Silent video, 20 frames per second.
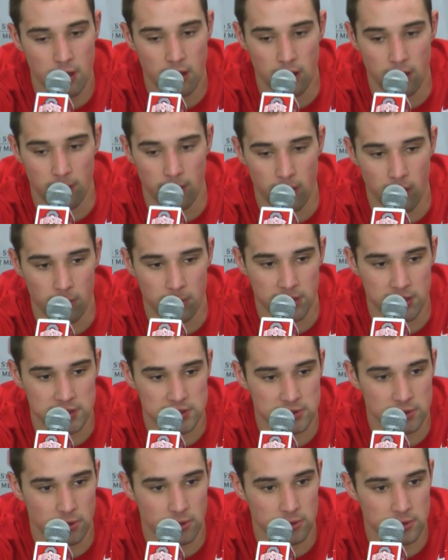our
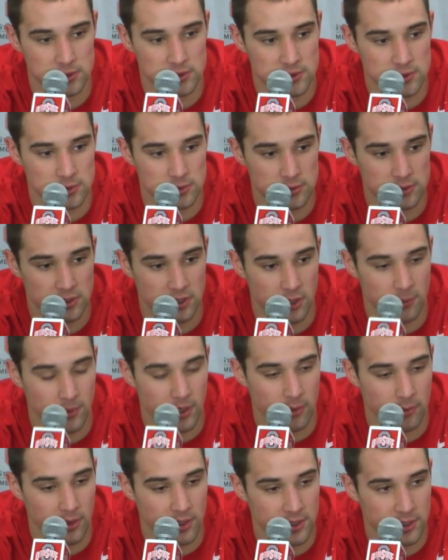biggest goal is to come
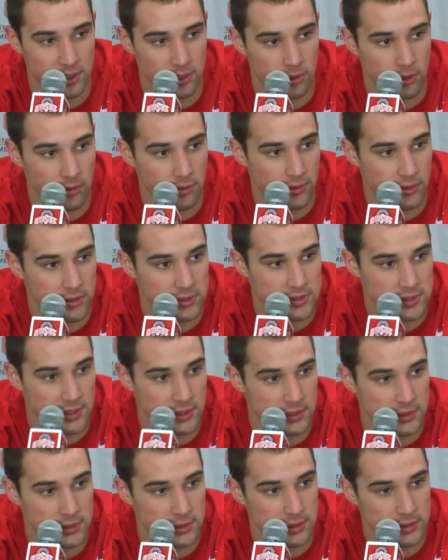out ready to go on
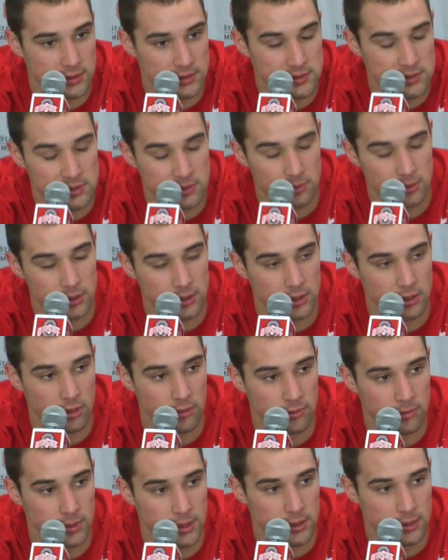Thursday and see where we can go
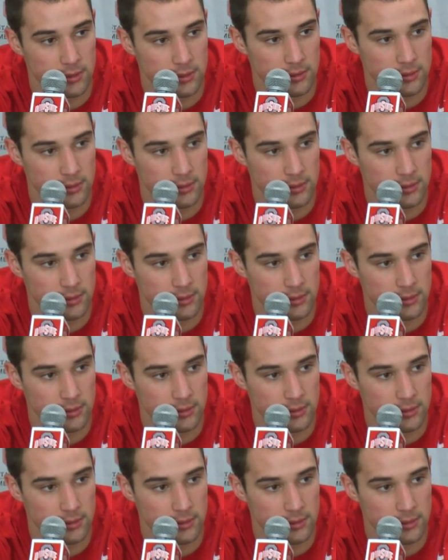from there.